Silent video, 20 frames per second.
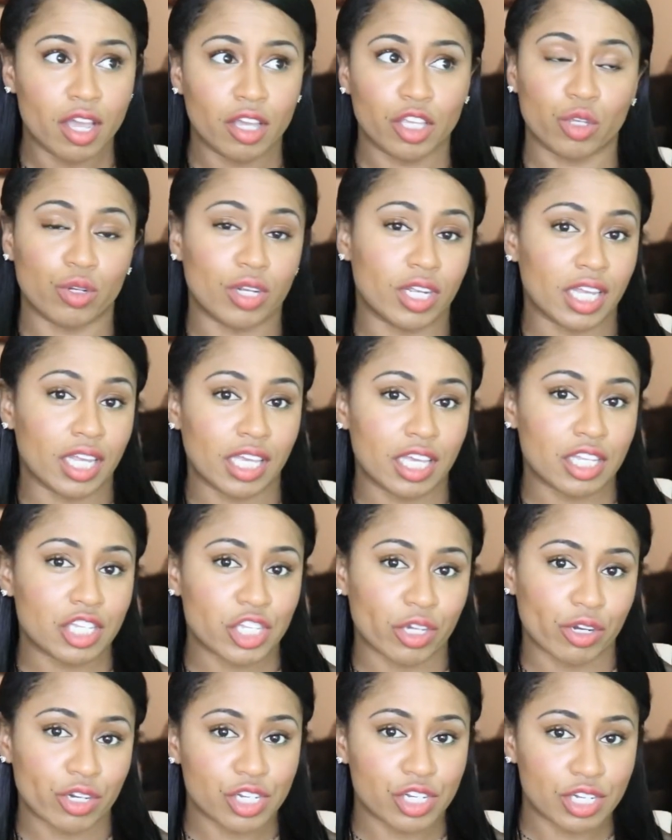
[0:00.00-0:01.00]
You didn't get
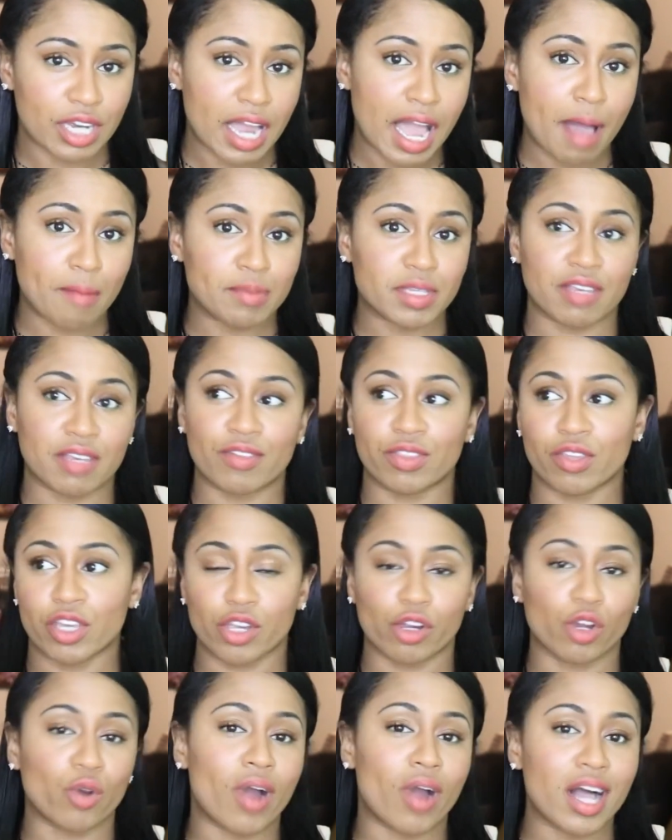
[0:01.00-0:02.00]
certain jobs even though
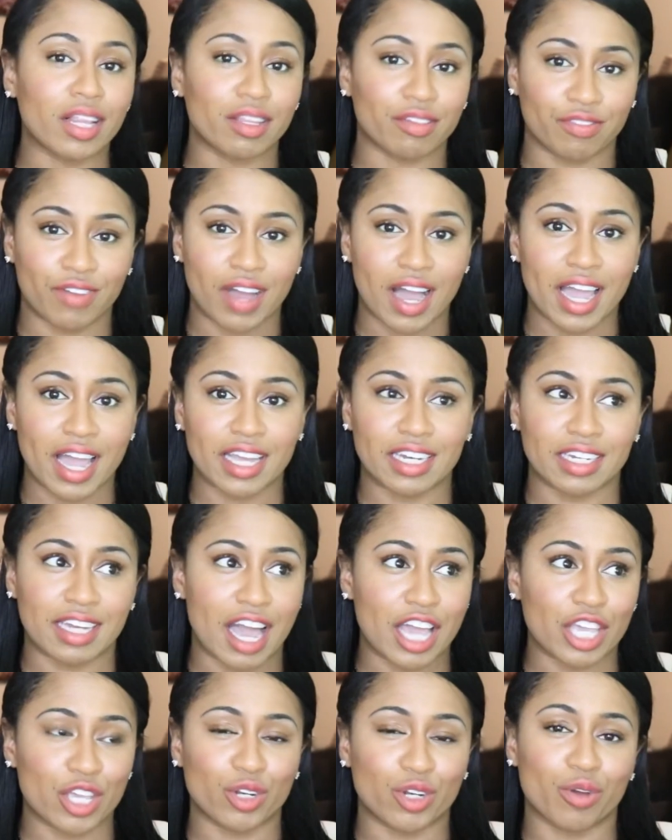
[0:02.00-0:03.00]
you're qualified.
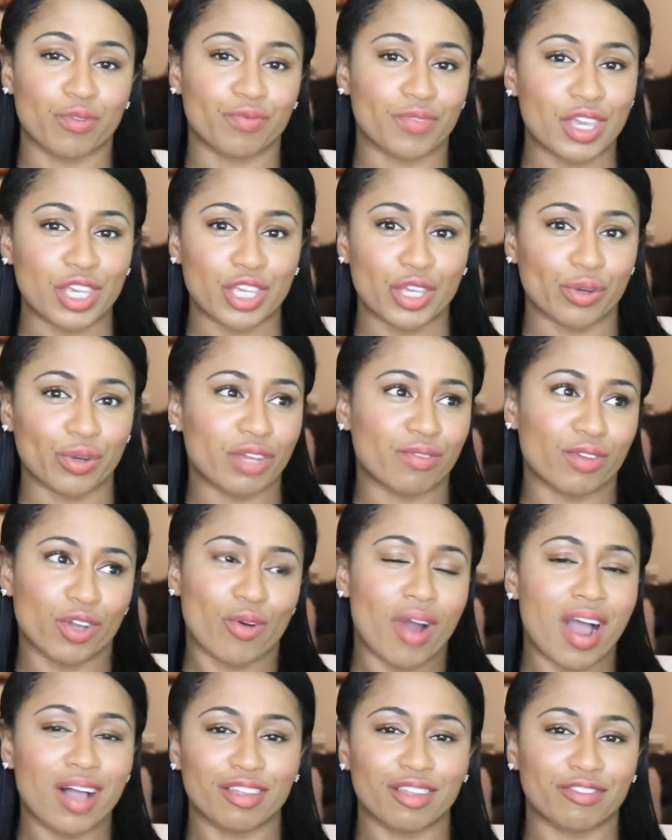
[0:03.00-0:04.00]
Now you don't think you're even
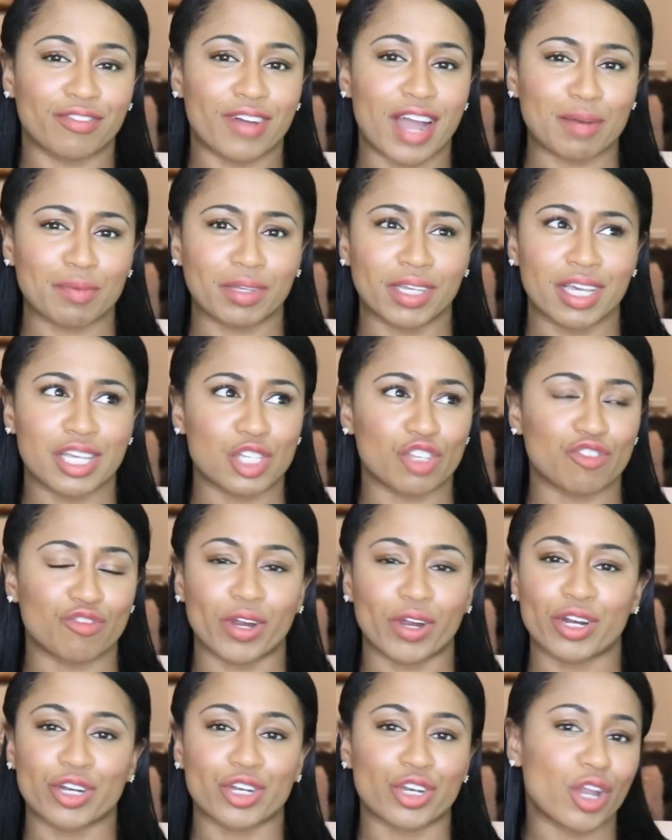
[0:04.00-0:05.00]
qualified because you've
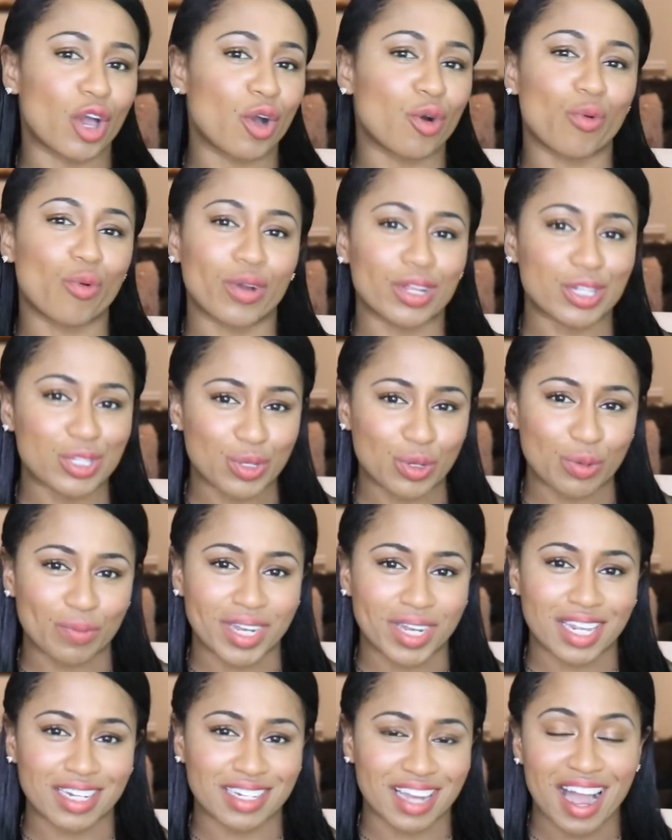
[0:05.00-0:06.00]
heard no one too
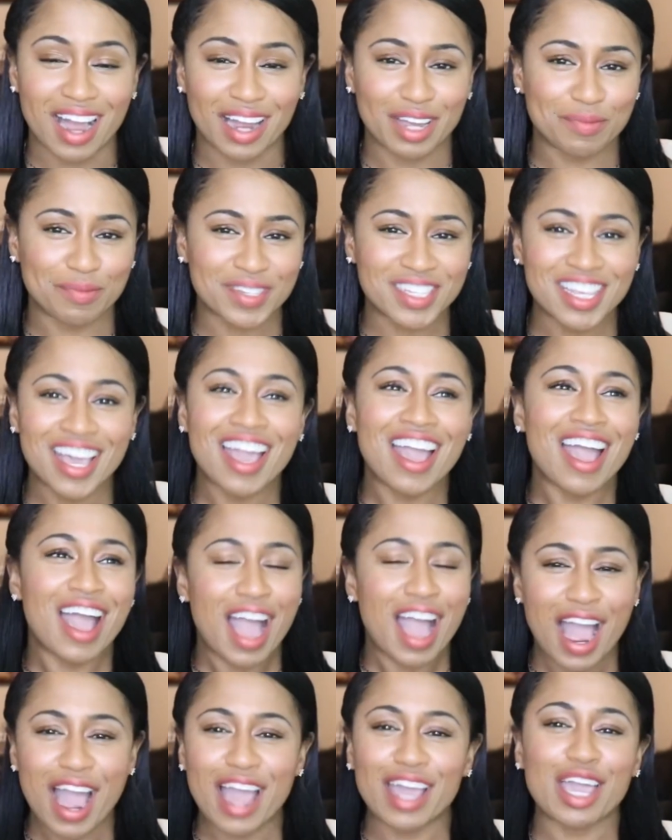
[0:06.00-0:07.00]
many times.
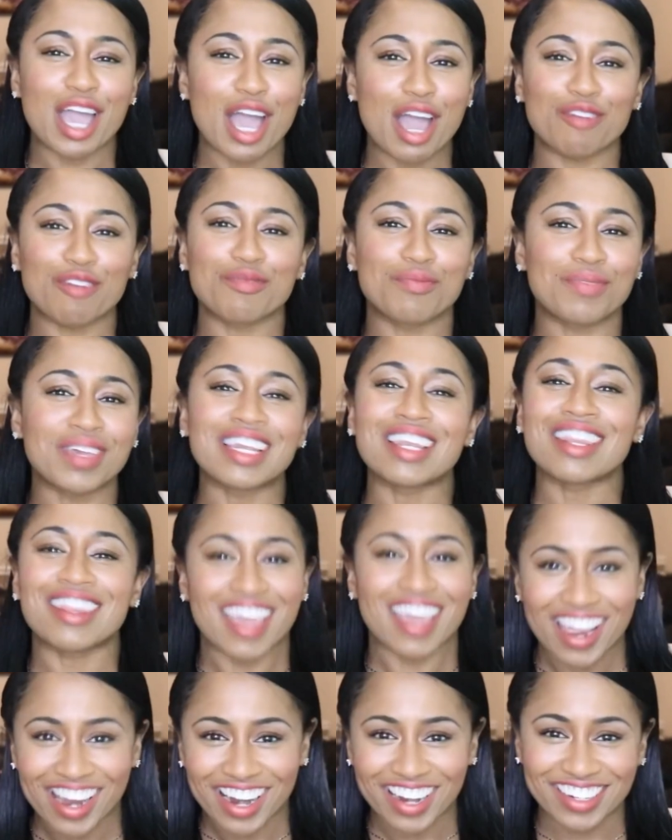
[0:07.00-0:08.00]
I have been
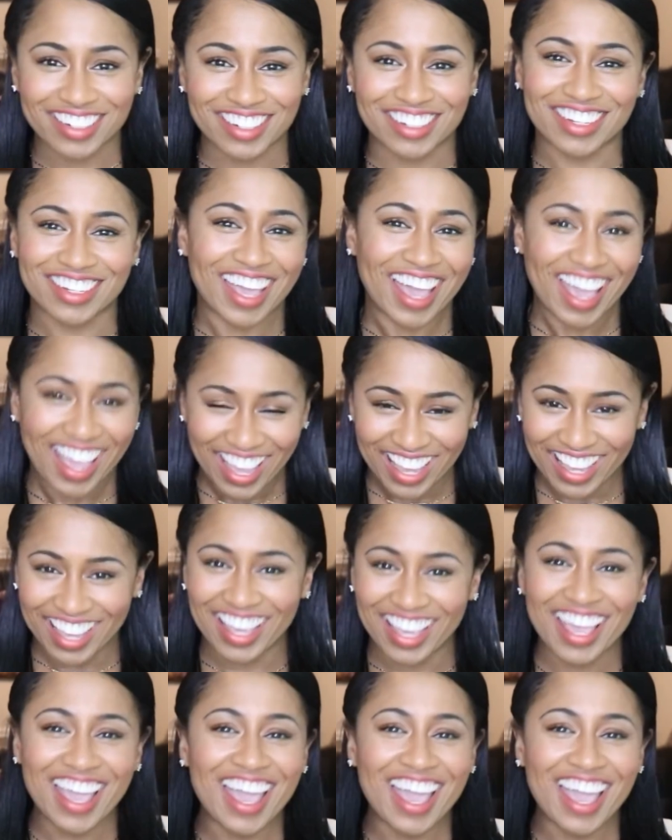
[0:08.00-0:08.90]
there, okay?